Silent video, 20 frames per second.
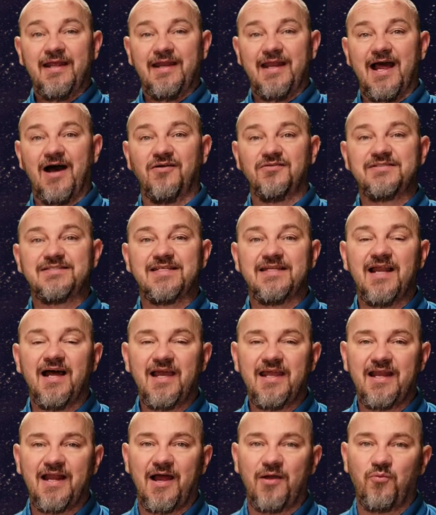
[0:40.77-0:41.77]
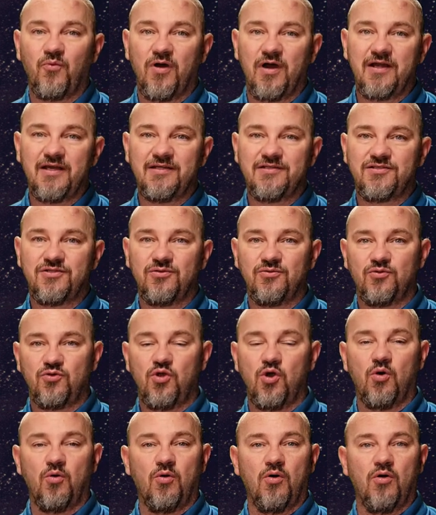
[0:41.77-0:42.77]
Now, tonight I wanted to
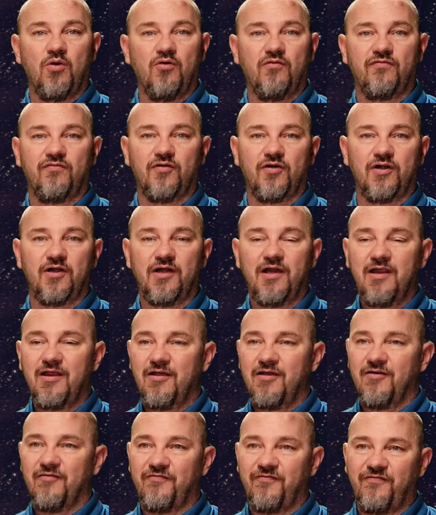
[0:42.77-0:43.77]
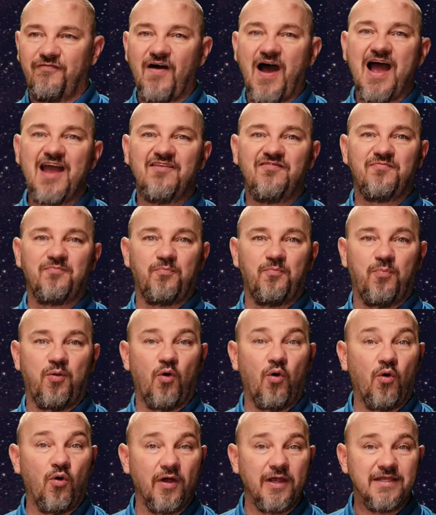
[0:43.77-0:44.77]
go over five
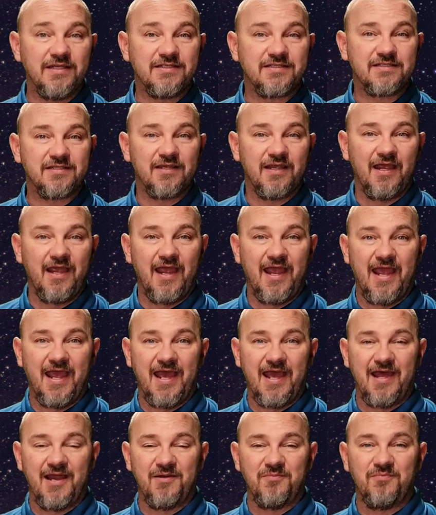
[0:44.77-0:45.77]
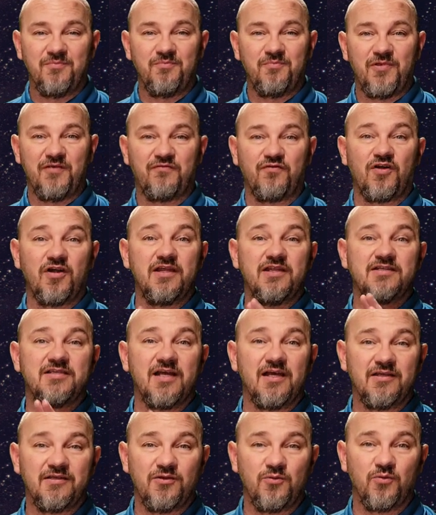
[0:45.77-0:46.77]
points, and before I
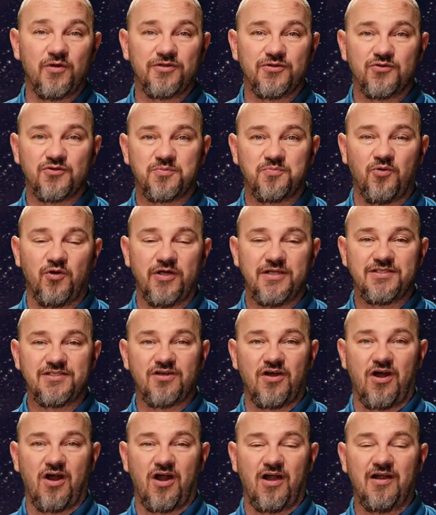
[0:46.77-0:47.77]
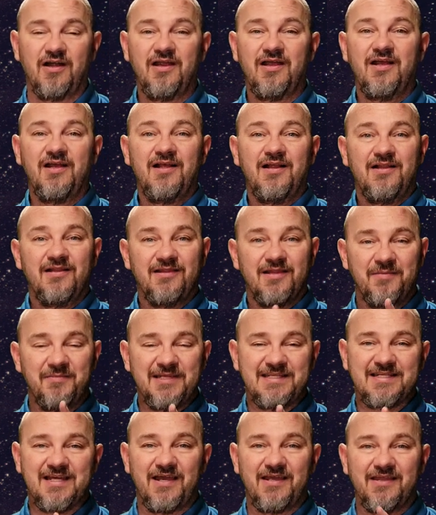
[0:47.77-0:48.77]
tell you what those points are, let
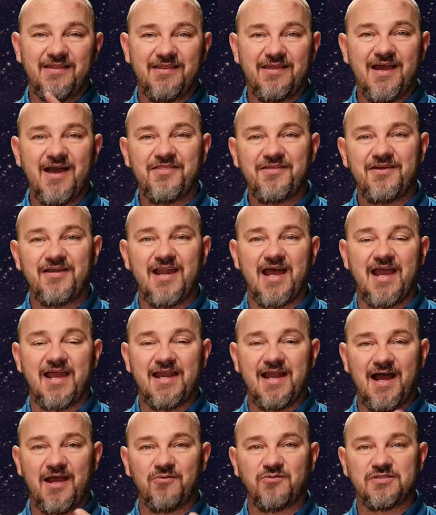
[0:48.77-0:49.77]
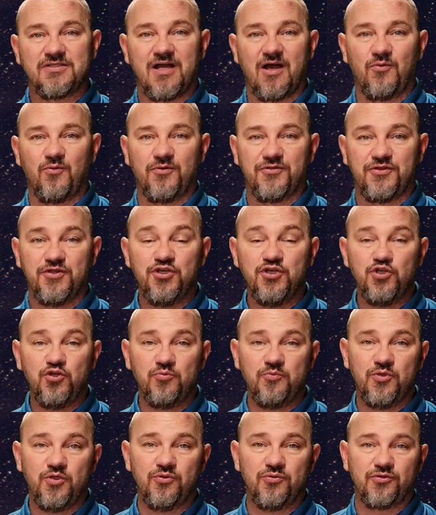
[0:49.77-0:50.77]
me tell you, the other night I was out with the New
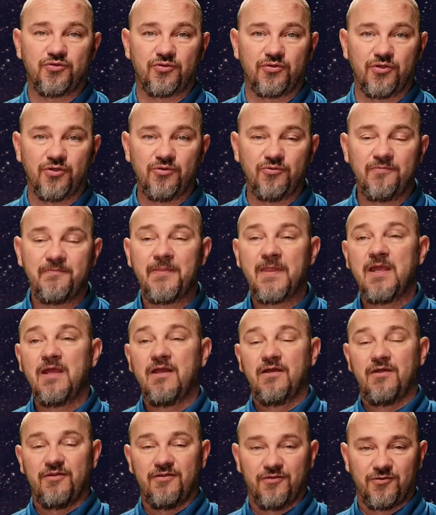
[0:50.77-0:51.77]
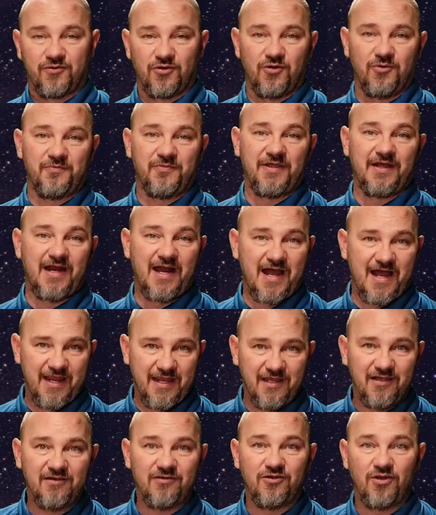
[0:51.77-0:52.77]
Moon crew, the group that
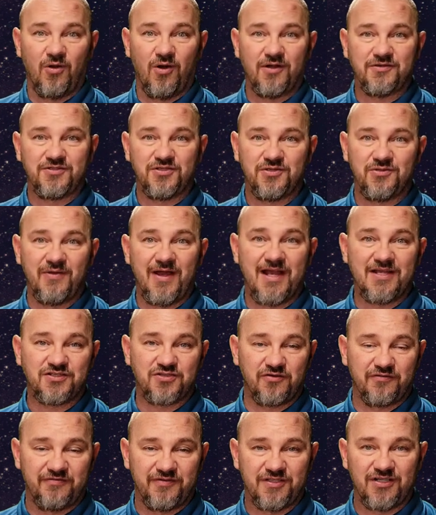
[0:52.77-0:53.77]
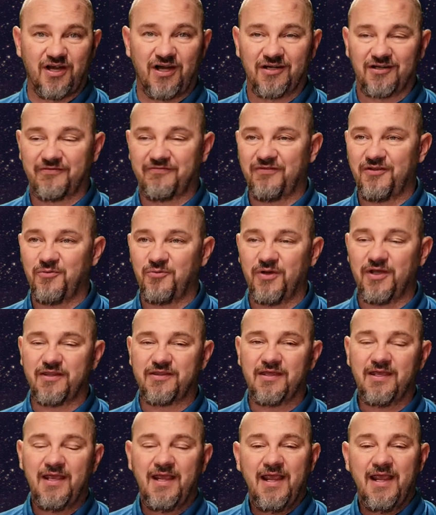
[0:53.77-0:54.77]
I go out to do astrophotography
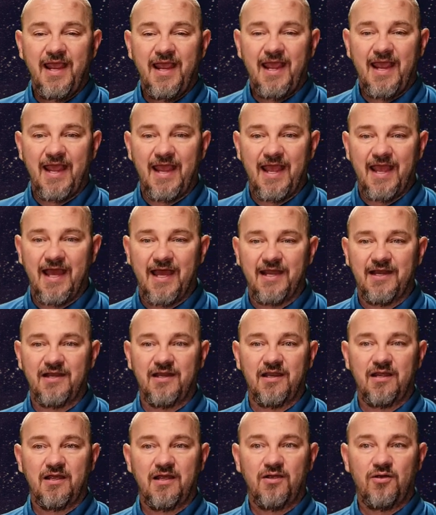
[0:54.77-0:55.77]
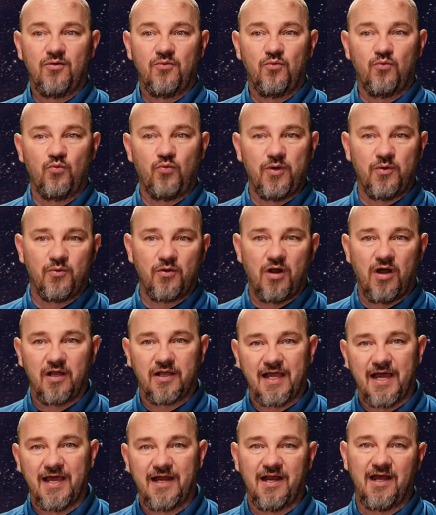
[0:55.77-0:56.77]
with, and we were all
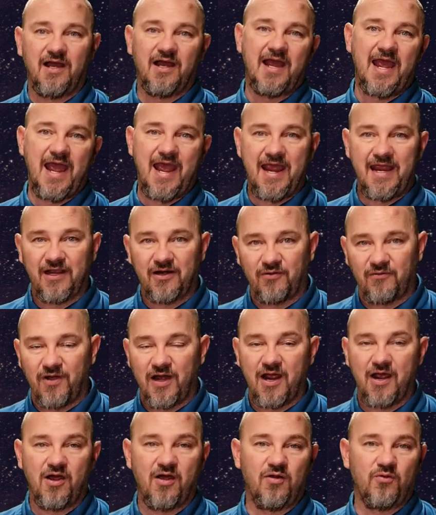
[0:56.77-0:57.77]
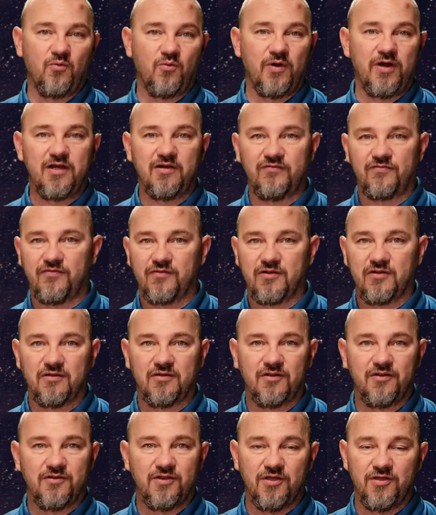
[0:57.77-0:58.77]
kind of hanging around waiting for
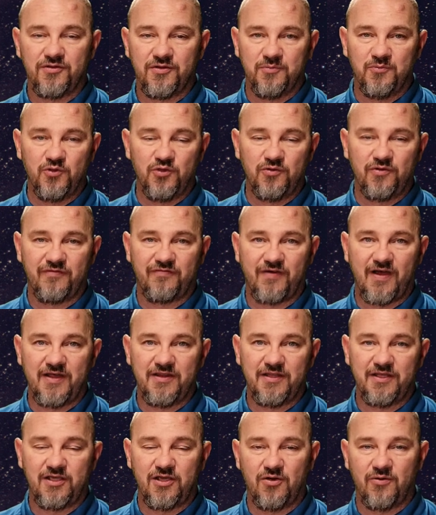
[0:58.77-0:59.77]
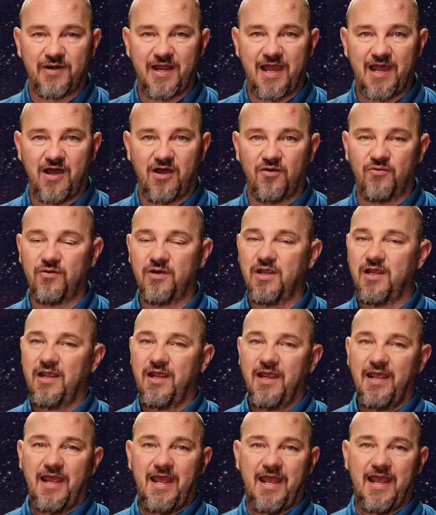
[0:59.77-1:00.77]
the, the, the moon to finally go down
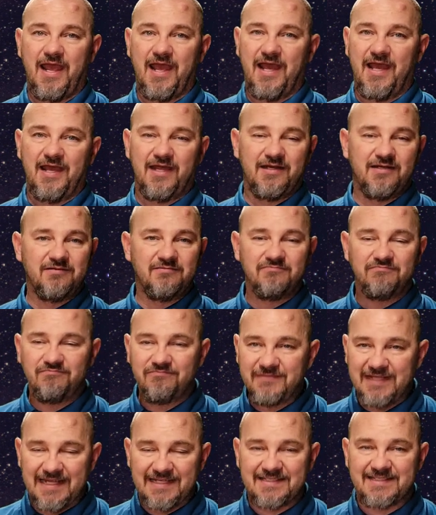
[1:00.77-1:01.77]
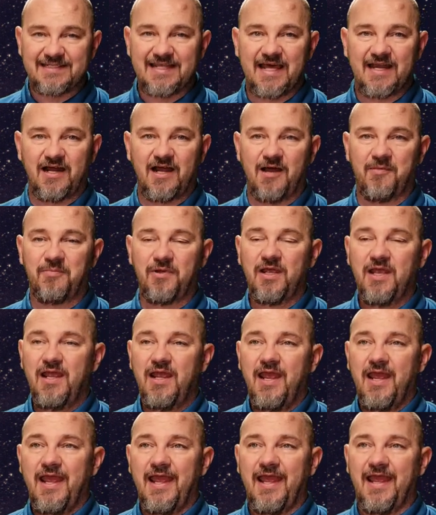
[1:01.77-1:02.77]
and get set up
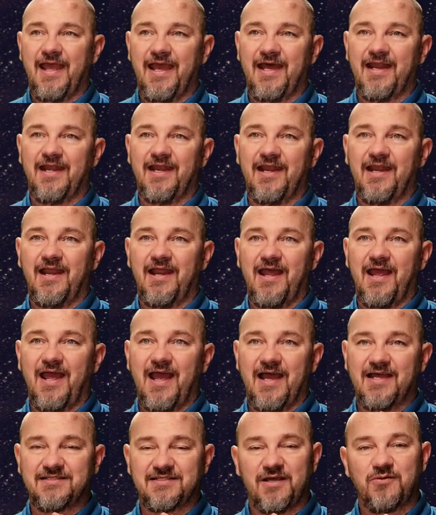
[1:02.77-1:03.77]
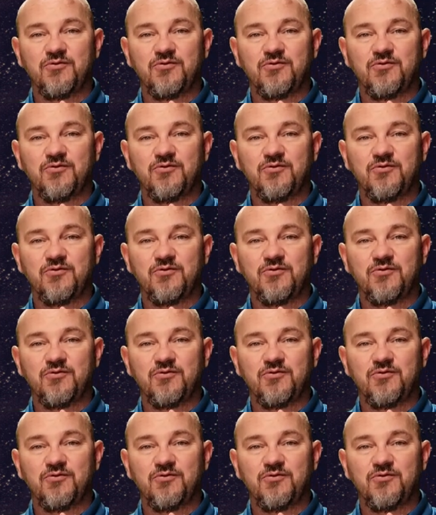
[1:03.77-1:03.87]
and as i